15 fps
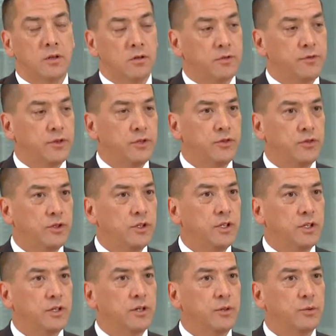Look, for this
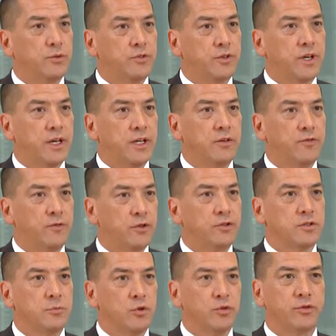year, I would say,
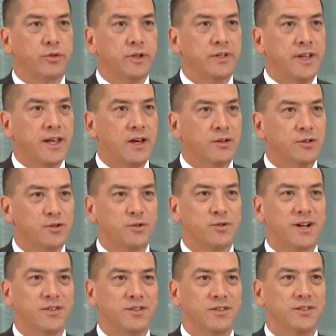firstly, Maules Creek now
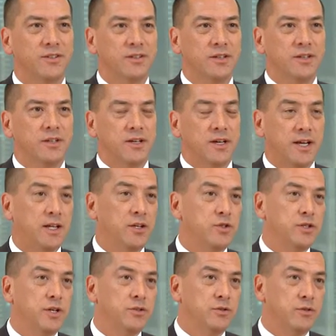constructed, ahead of
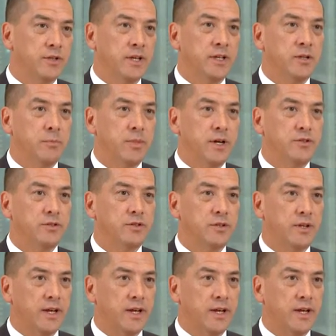schedule and under budget.